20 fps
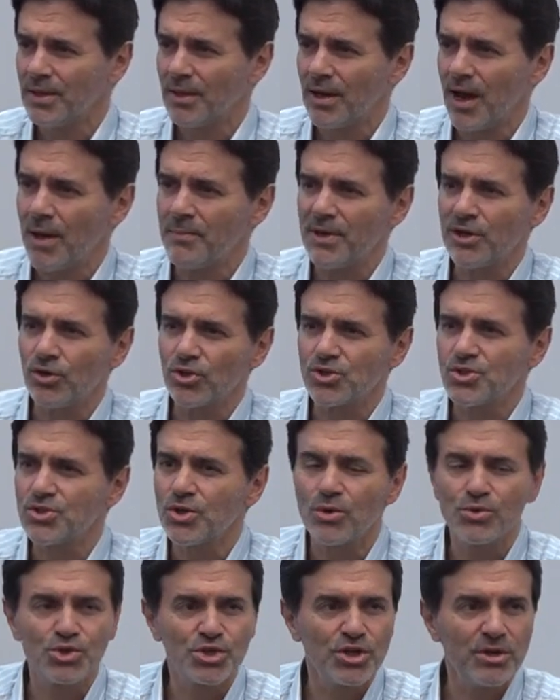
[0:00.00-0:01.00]
I mean, on
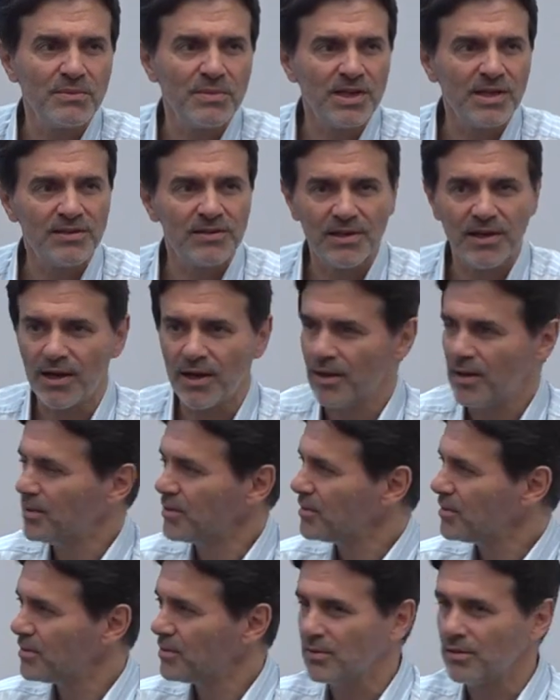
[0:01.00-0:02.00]
social media,
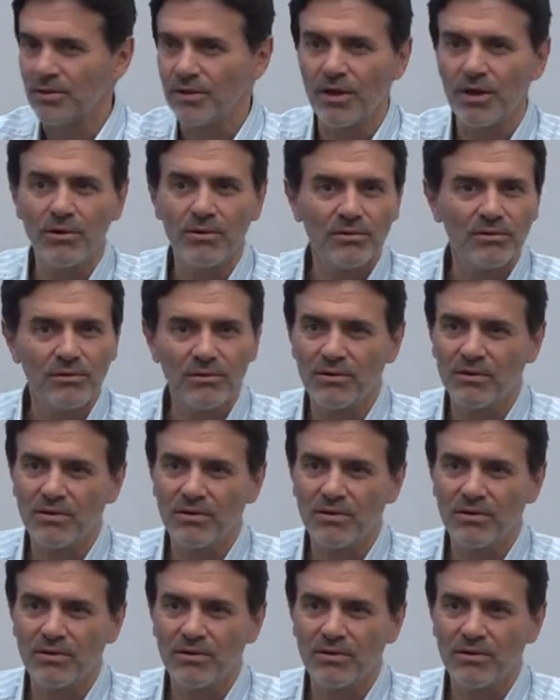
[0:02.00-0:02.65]
you know,